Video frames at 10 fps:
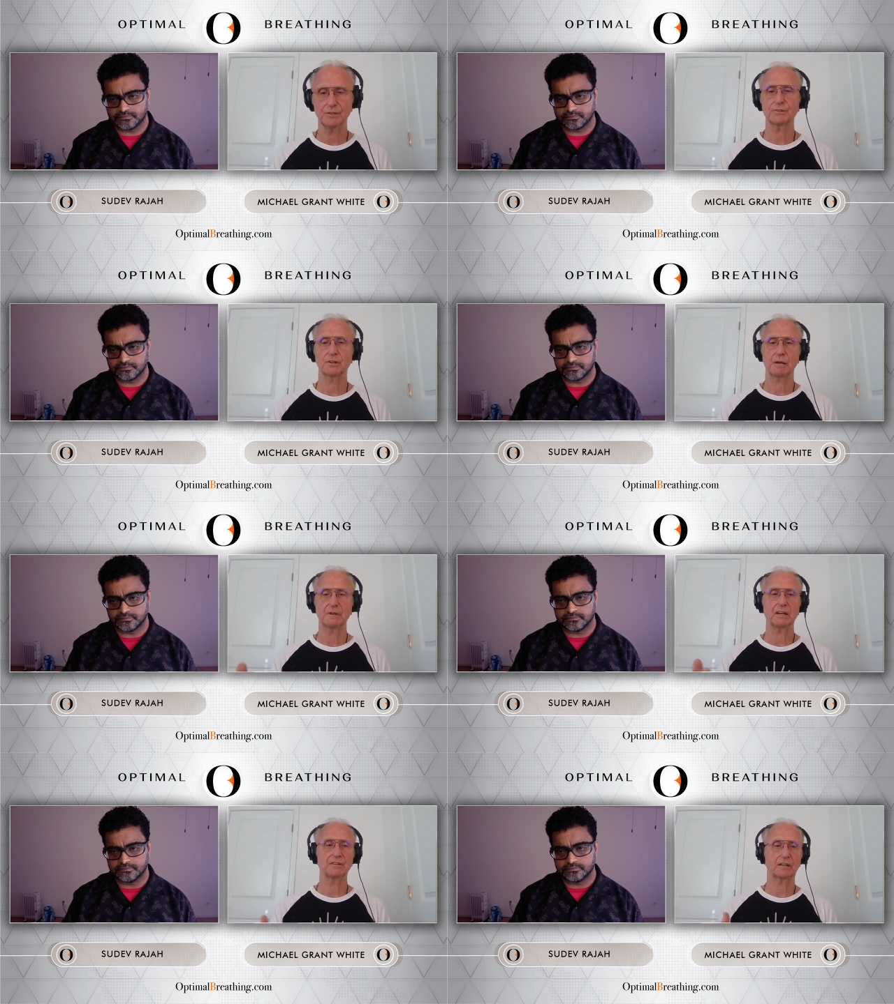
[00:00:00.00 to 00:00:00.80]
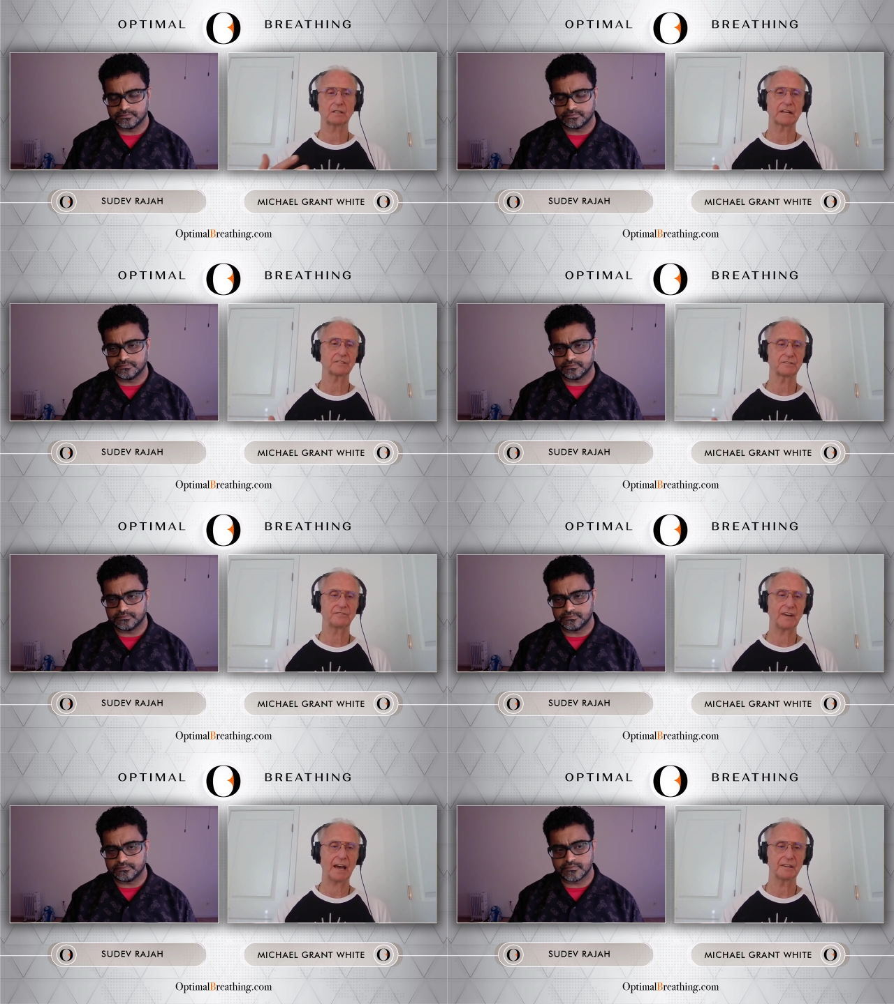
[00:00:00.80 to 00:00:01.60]
Speaker 1: And so they begin to collect as
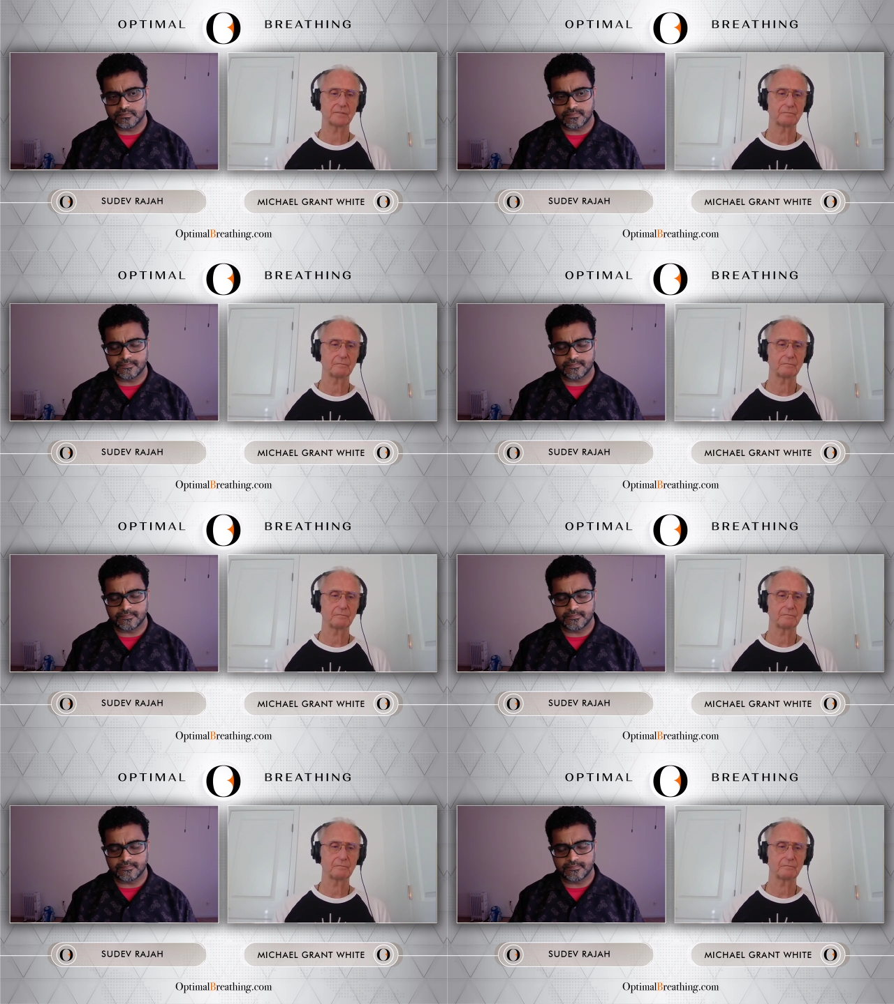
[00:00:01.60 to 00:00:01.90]
fat.